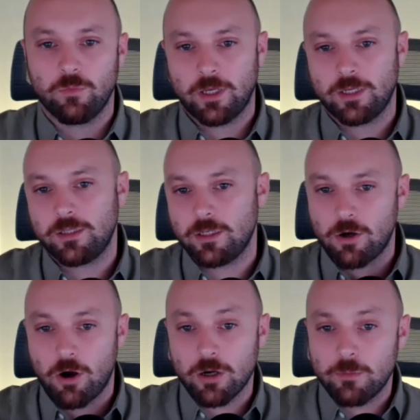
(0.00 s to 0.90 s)
like the
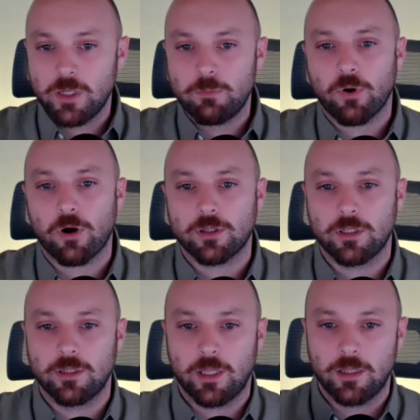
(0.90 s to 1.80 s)
economy part,
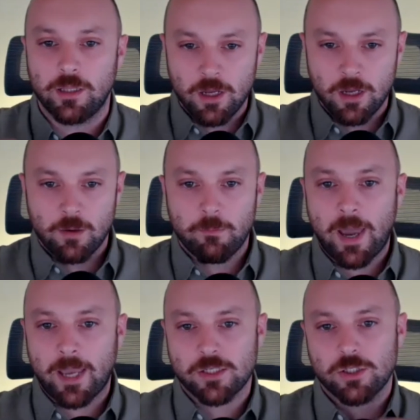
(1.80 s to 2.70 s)
and then
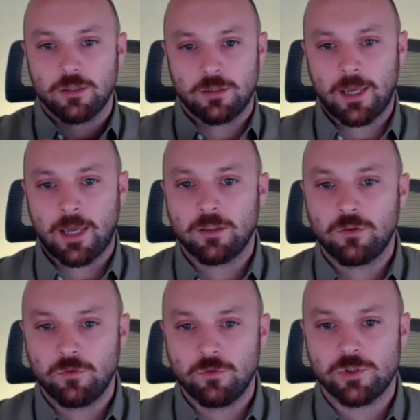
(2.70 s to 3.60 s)
matched that
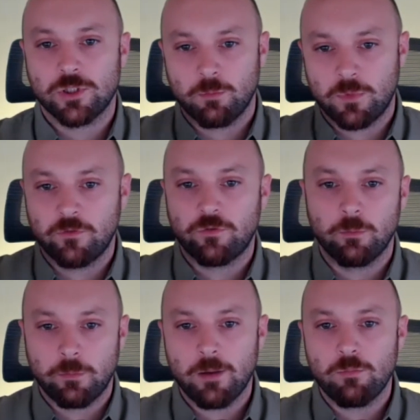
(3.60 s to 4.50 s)
to something
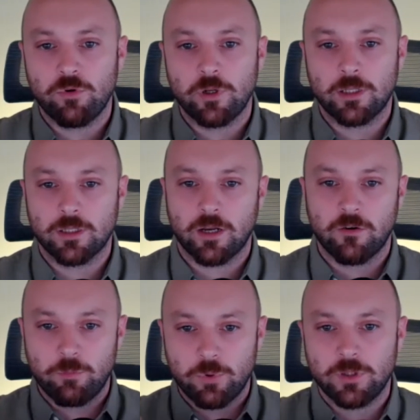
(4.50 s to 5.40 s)
from memory and kind
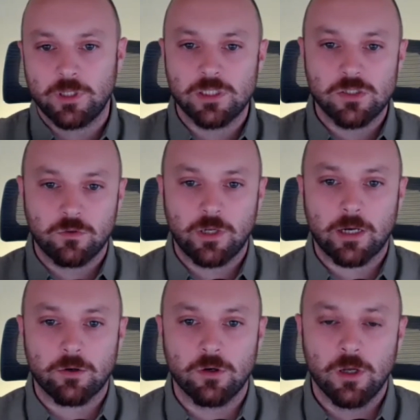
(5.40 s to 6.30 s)
of put these
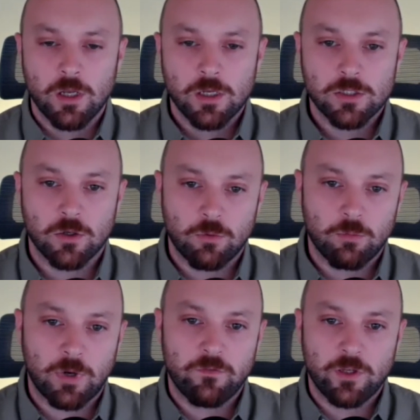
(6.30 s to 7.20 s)
together. So
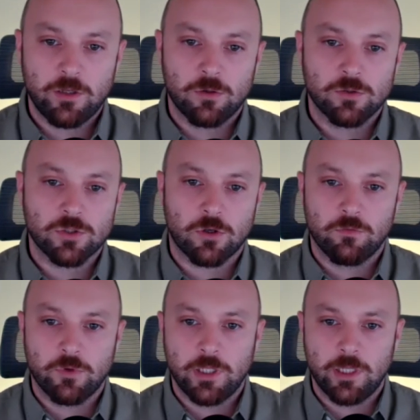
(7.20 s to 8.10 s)
my videos are
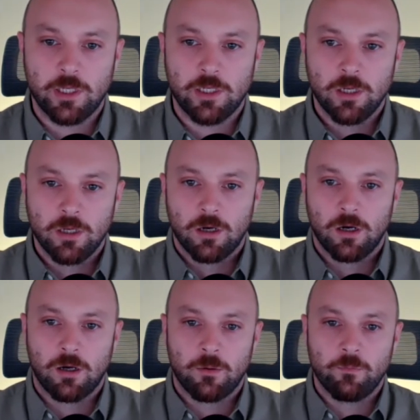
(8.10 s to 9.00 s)
really
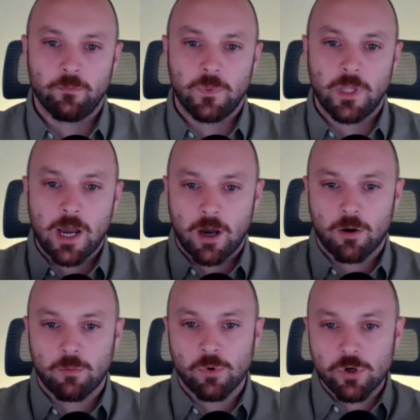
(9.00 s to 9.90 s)
um, now
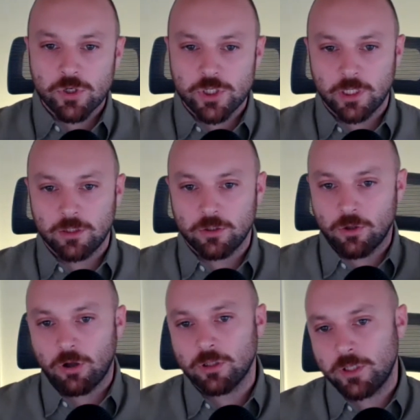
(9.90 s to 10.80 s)
merging the
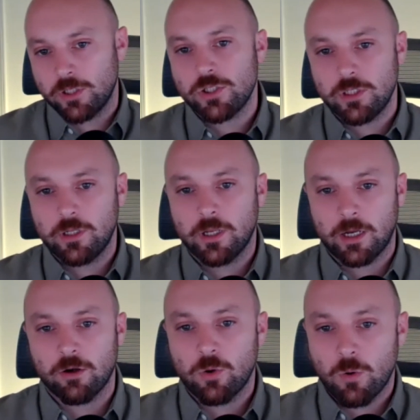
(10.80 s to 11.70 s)
knowledge that
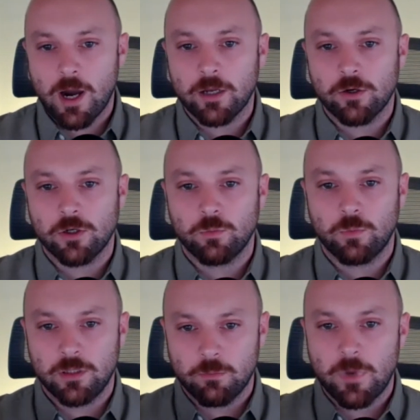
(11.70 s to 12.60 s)
I acquired
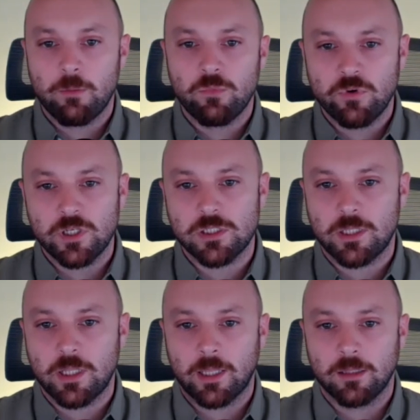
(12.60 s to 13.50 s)
with the memories
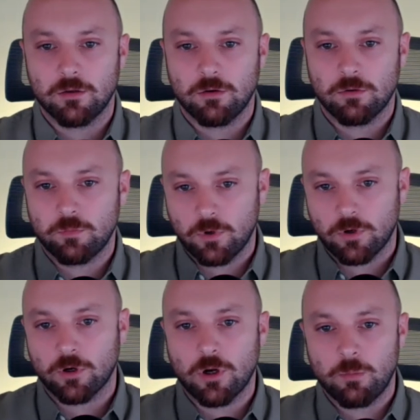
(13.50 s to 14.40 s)
that are,
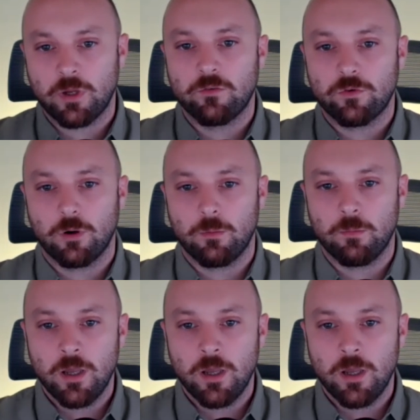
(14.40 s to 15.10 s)
are coming from